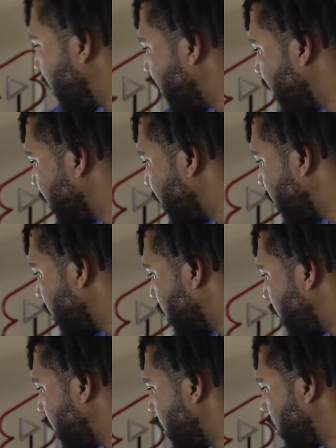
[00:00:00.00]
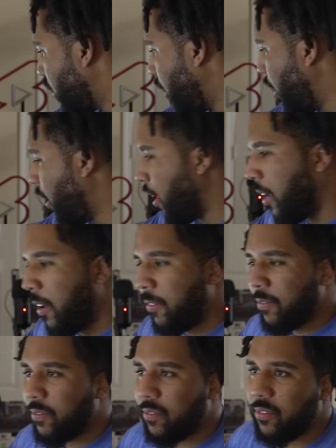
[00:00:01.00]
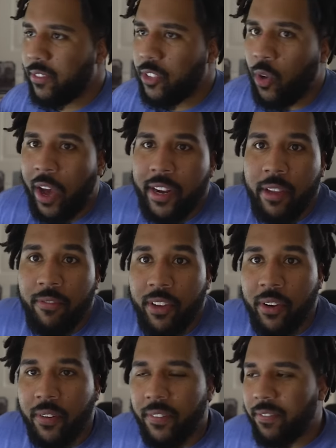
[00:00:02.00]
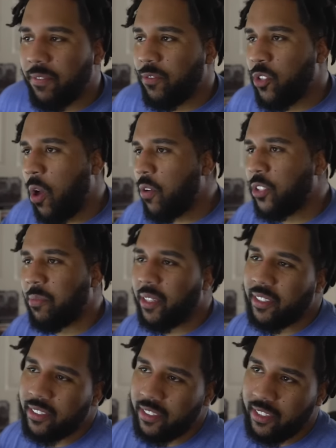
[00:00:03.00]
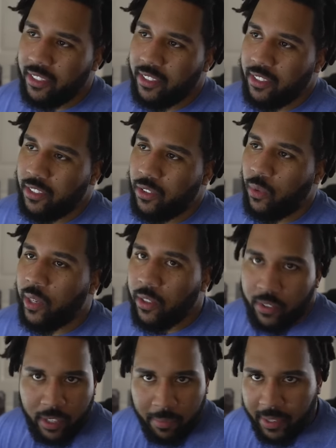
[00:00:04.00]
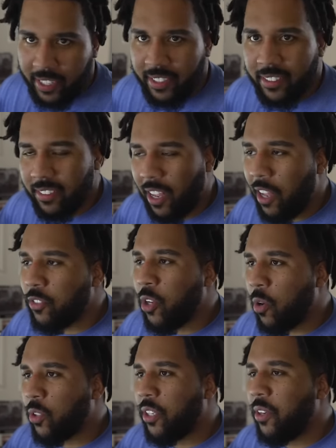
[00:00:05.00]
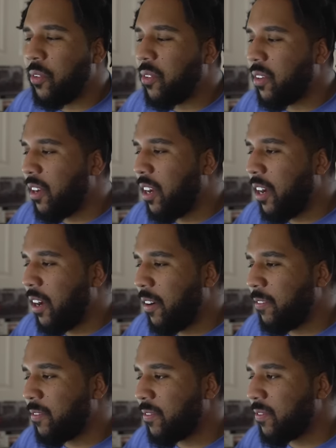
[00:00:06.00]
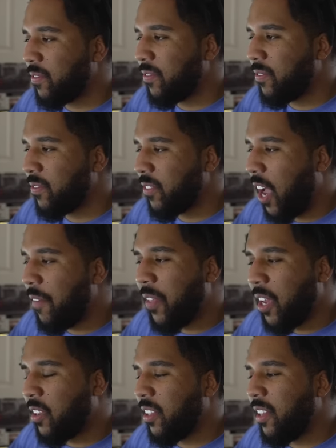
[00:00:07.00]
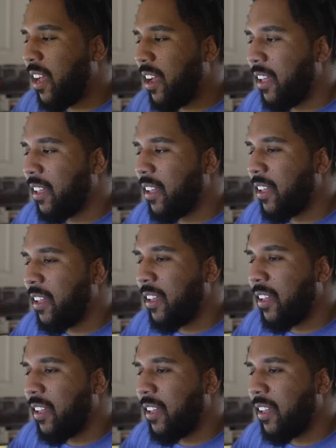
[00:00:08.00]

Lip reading: it. So how do you feel? Talk to me. Well, I mean, I'll talk to you. I'm not gonna lie,